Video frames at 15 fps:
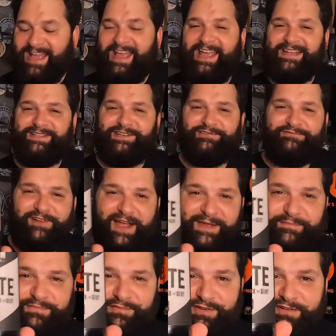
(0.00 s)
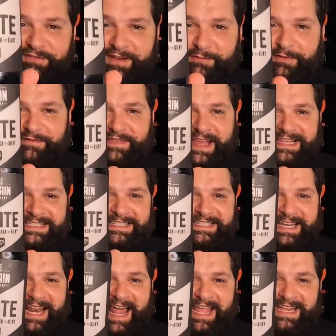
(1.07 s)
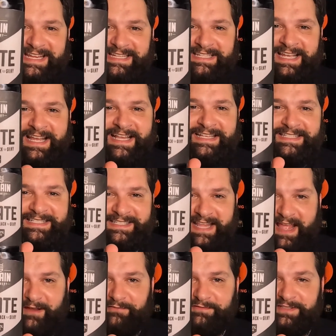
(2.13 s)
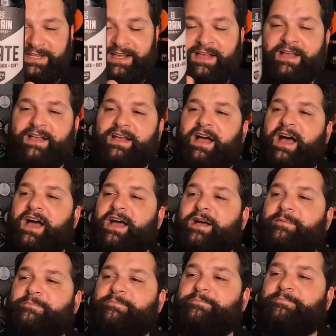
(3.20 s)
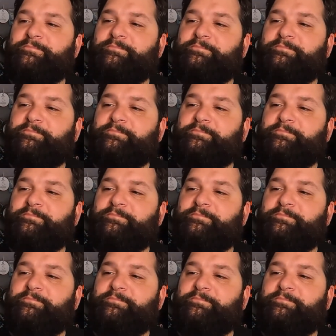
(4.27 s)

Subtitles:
It's Grain Brewery with their Slate stout. Grain,